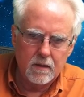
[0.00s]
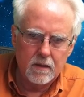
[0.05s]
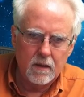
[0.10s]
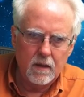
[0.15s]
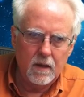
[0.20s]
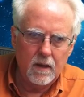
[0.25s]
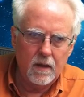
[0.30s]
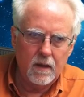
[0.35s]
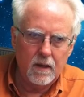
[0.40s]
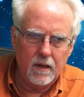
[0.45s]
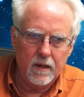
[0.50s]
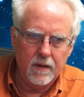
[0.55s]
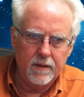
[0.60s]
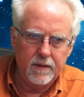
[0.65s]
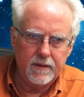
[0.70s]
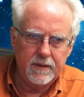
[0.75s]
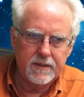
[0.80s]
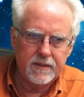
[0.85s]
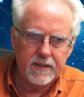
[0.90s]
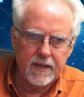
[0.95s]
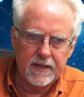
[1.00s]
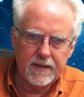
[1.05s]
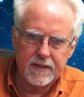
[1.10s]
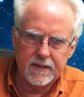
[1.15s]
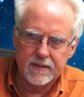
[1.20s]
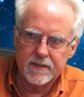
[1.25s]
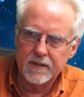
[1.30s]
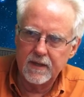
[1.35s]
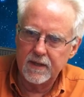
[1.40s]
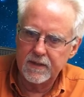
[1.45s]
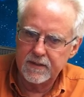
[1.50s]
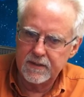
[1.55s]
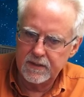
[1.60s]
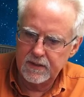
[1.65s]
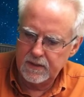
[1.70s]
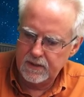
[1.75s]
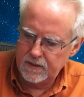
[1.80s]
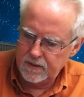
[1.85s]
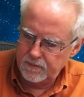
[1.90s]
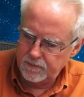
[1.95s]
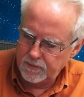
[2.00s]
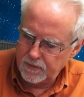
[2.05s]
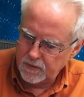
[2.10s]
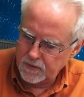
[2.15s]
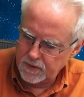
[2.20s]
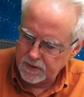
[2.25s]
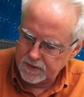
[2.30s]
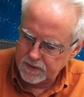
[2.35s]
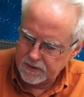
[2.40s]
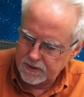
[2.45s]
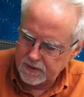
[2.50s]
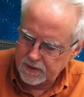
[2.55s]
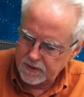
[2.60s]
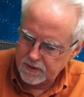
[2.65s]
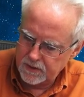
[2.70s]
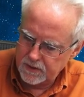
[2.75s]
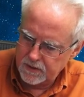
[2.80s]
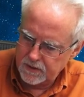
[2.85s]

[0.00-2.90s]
Huh. It's like it's not seeing the ports here.